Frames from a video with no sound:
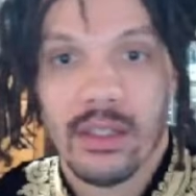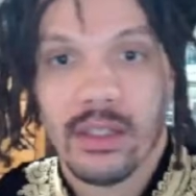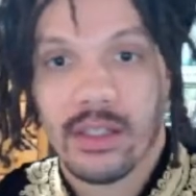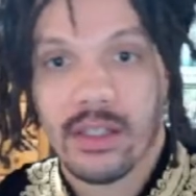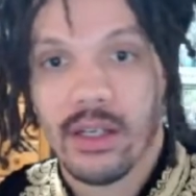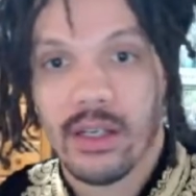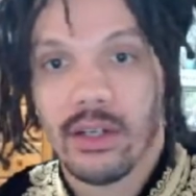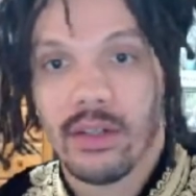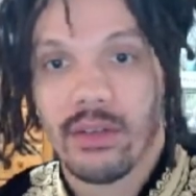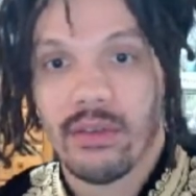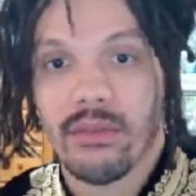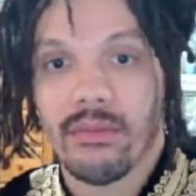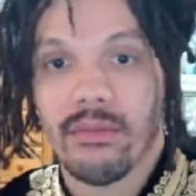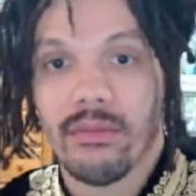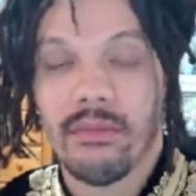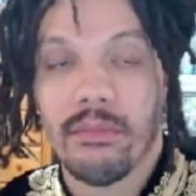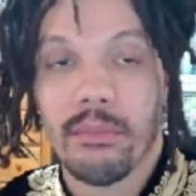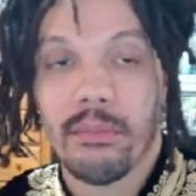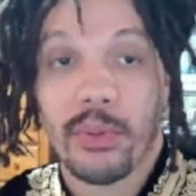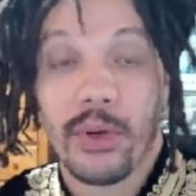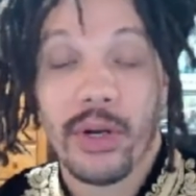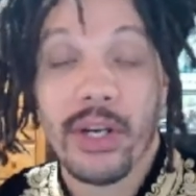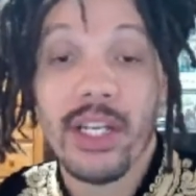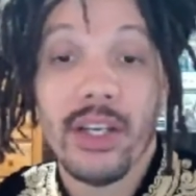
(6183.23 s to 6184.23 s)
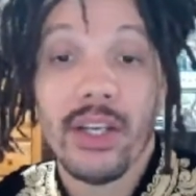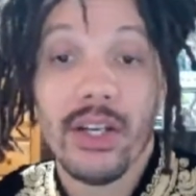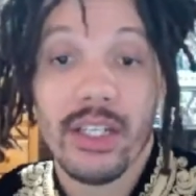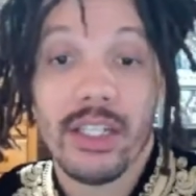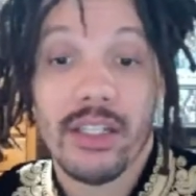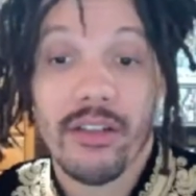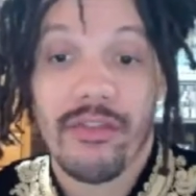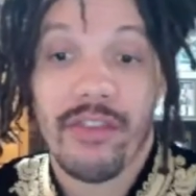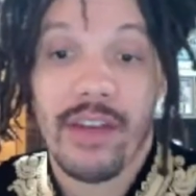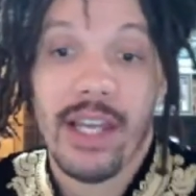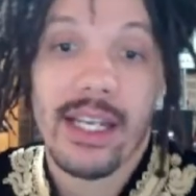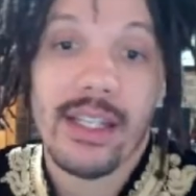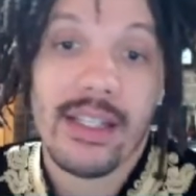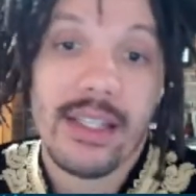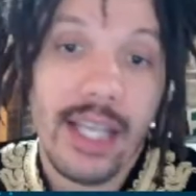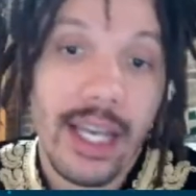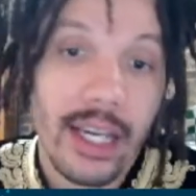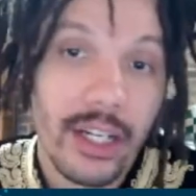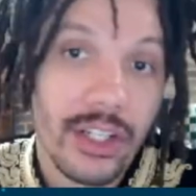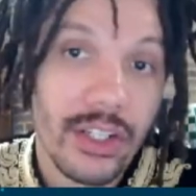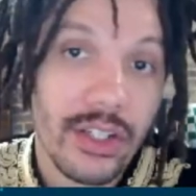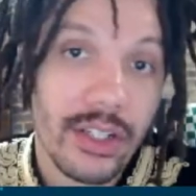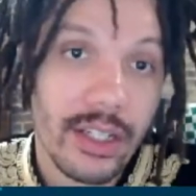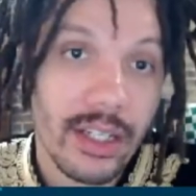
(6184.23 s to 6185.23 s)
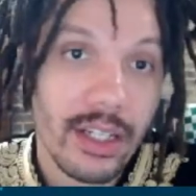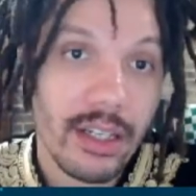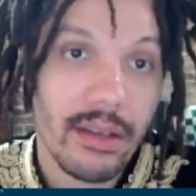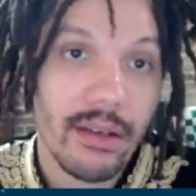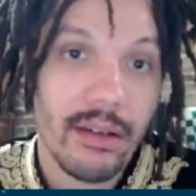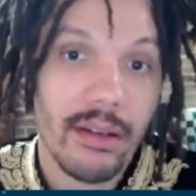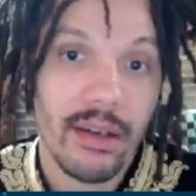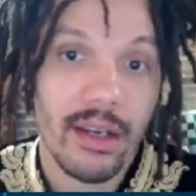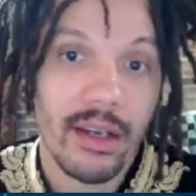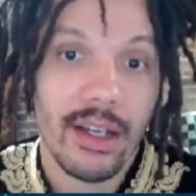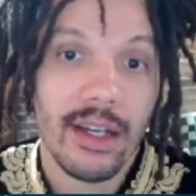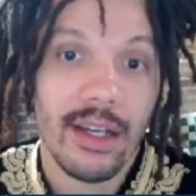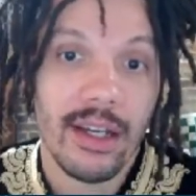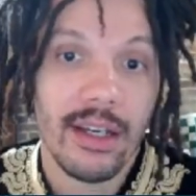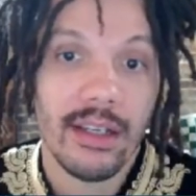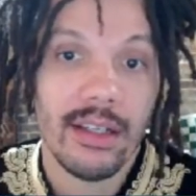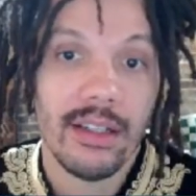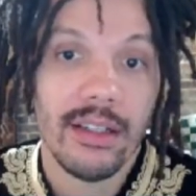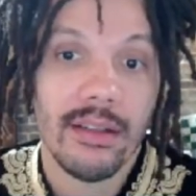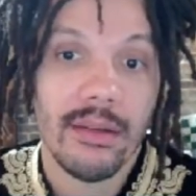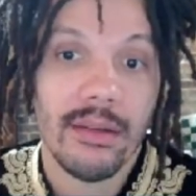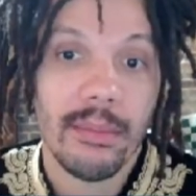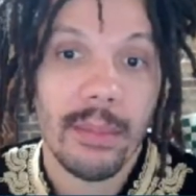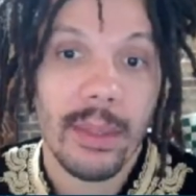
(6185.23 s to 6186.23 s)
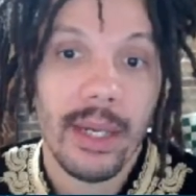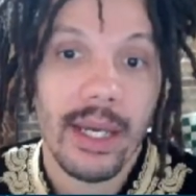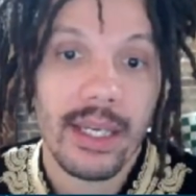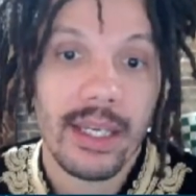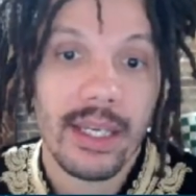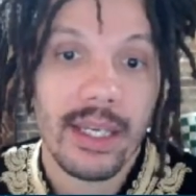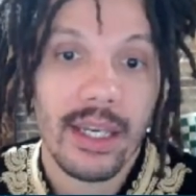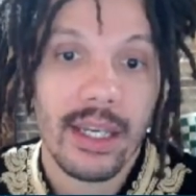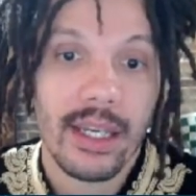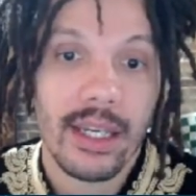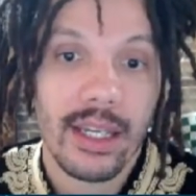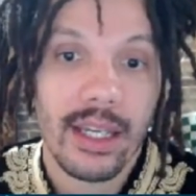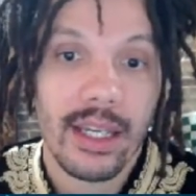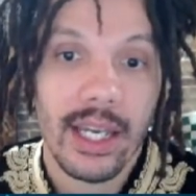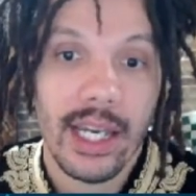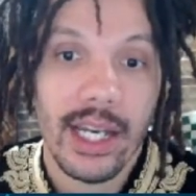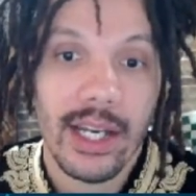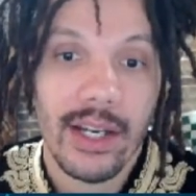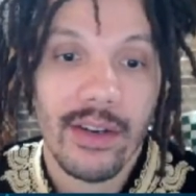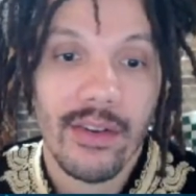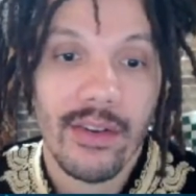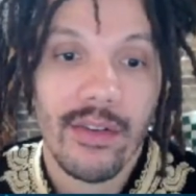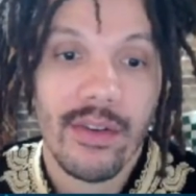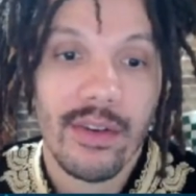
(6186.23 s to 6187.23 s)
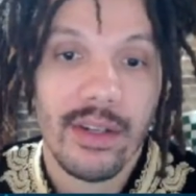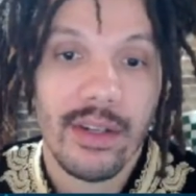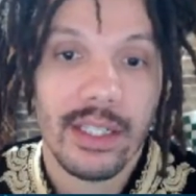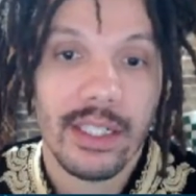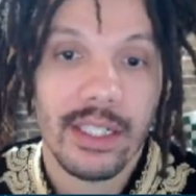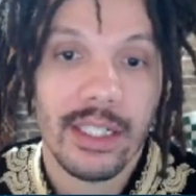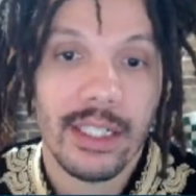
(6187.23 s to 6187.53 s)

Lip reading: So Pretty good defense actually, by King Cow.